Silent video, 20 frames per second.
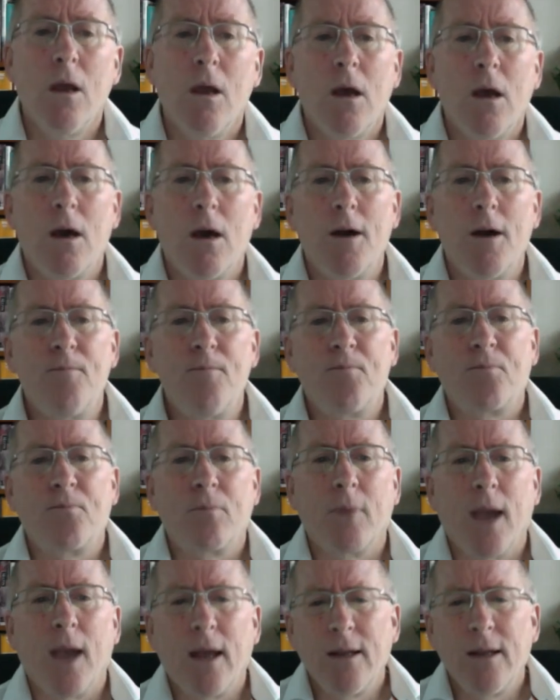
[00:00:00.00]

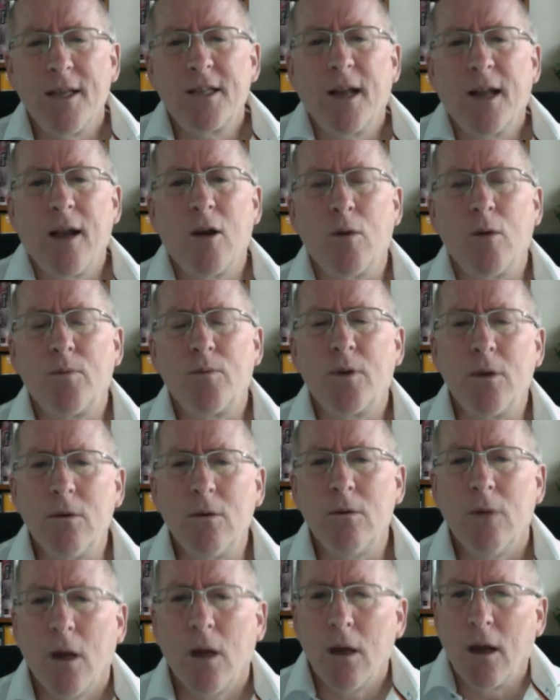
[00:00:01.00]
At least I hope
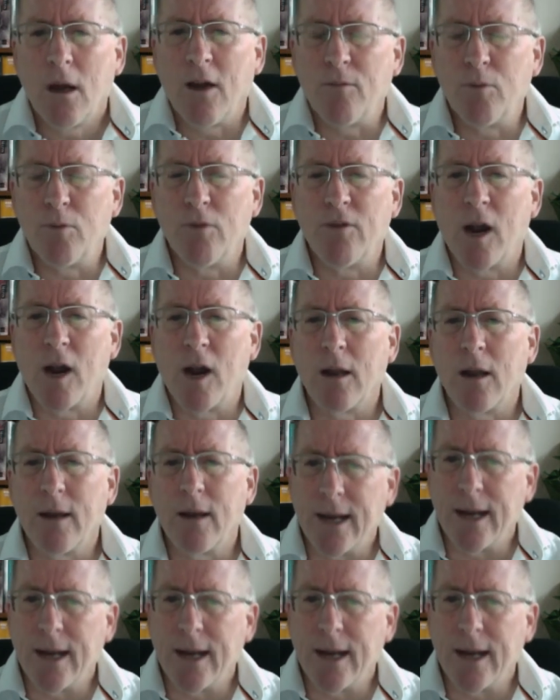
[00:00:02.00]
to have provided an